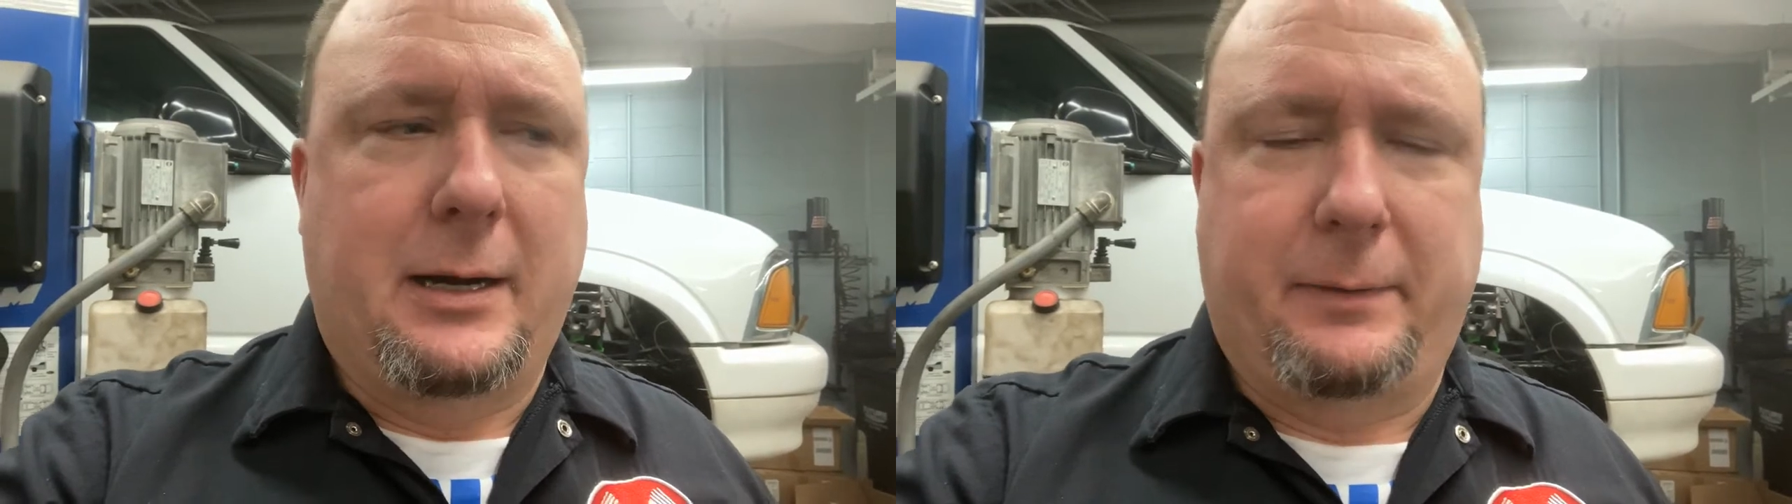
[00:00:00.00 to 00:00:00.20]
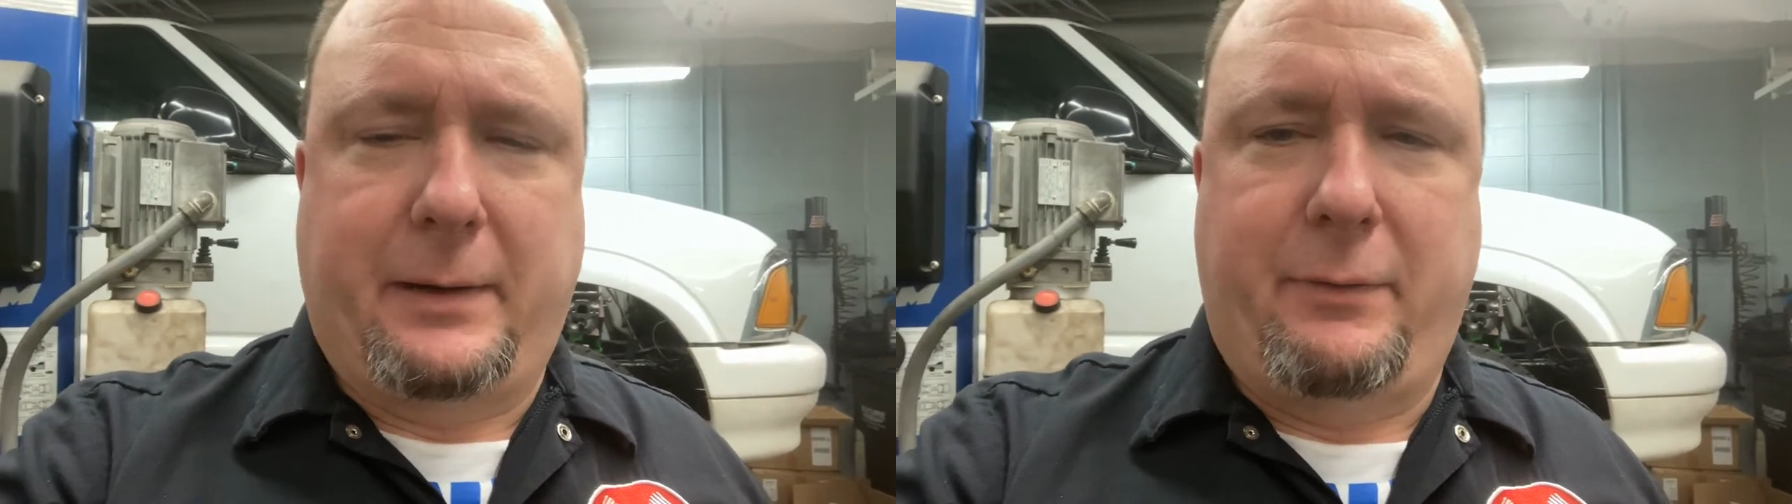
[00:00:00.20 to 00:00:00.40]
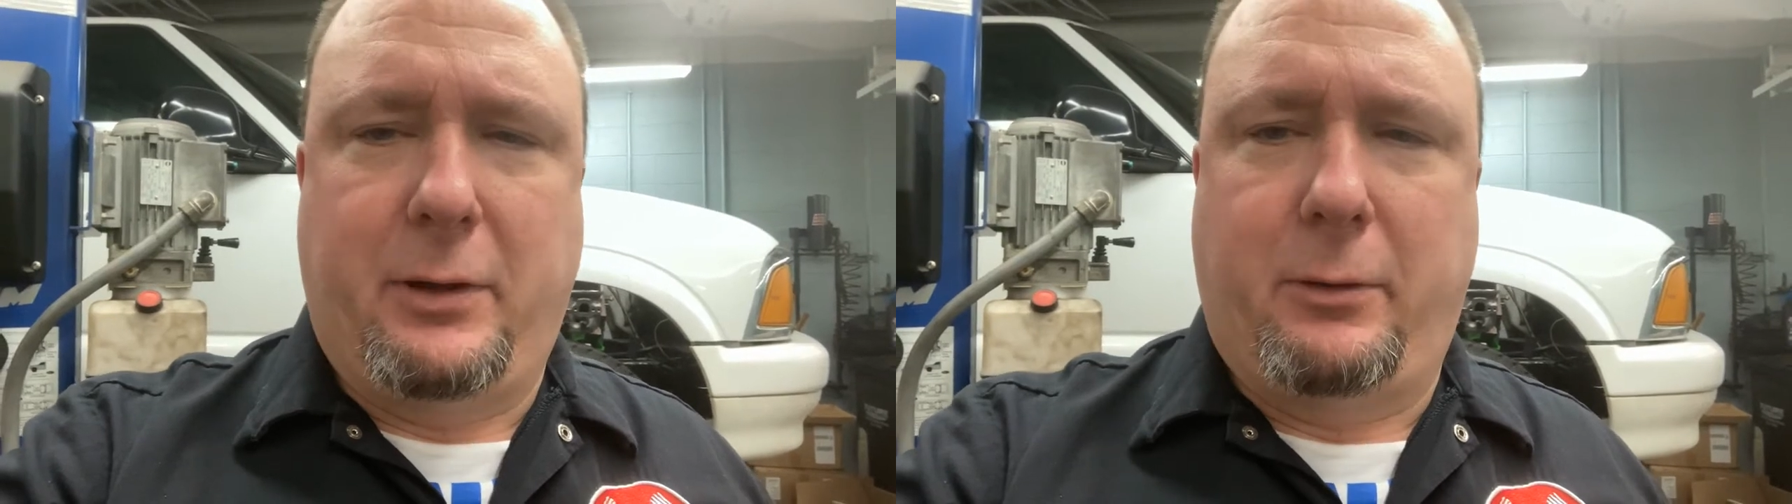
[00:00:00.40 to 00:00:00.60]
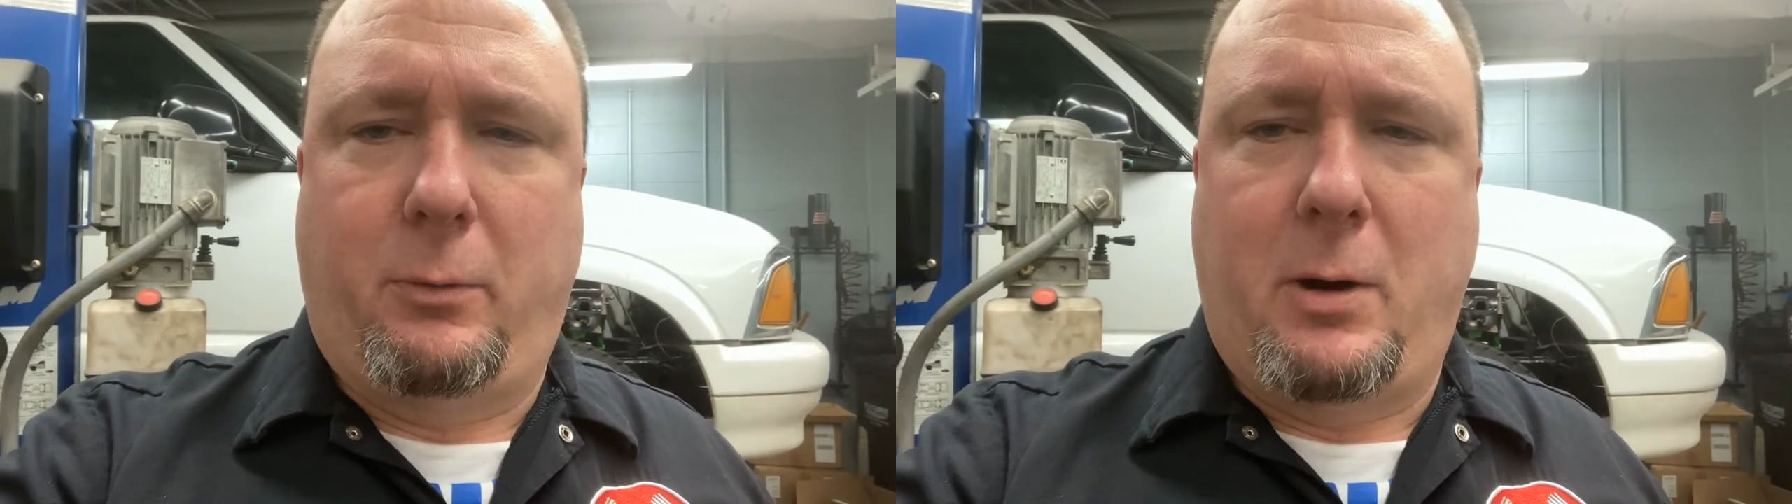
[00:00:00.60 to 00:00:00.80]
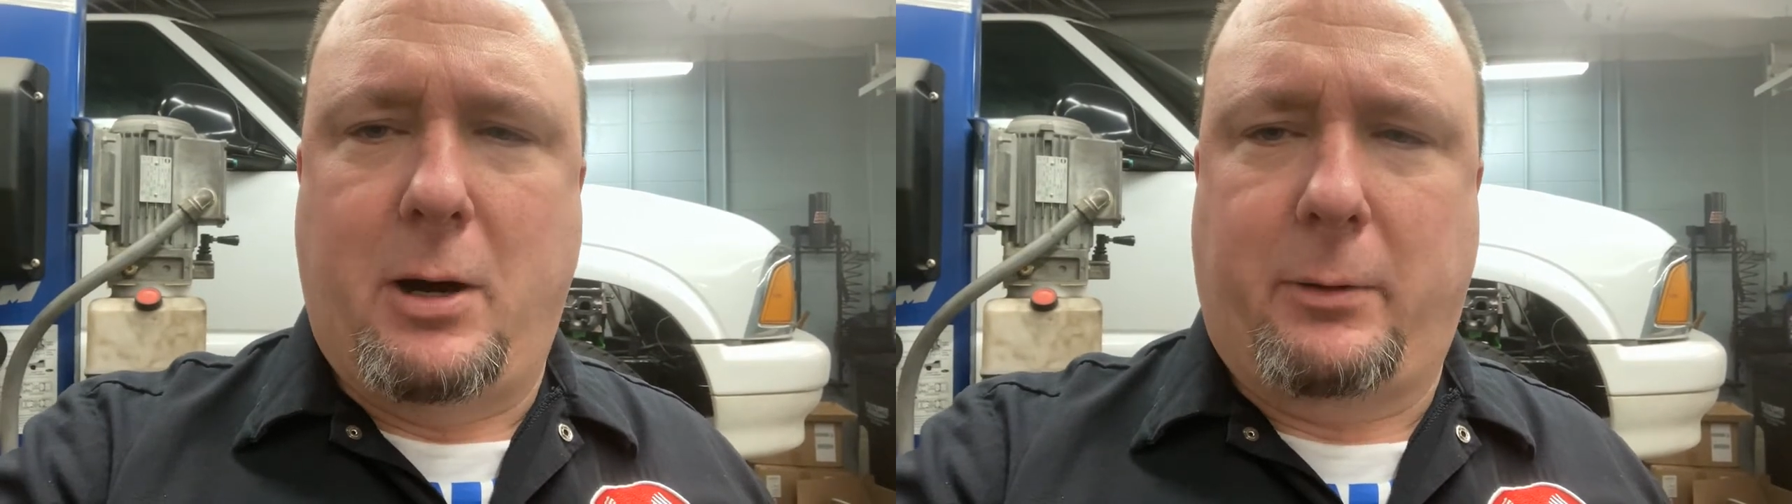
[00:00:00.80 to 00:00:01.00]
I'll give you a
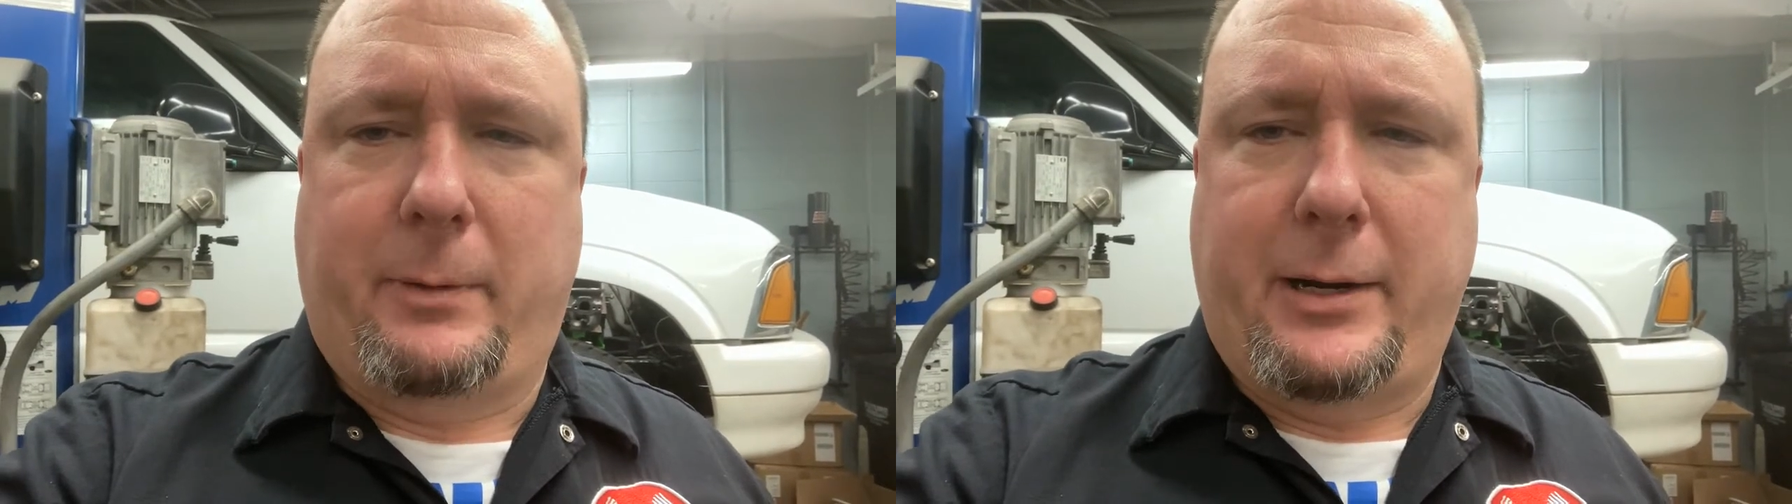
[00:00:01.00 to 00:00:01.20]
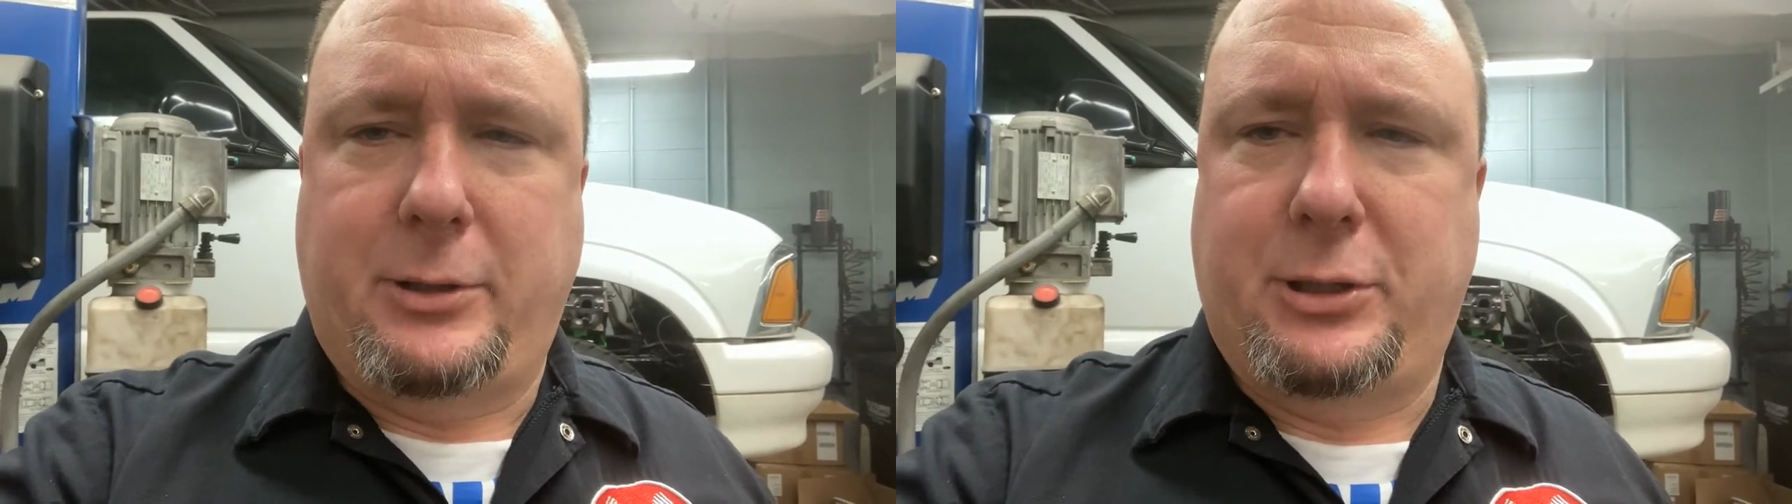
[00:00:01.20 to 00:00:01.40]
little walk around,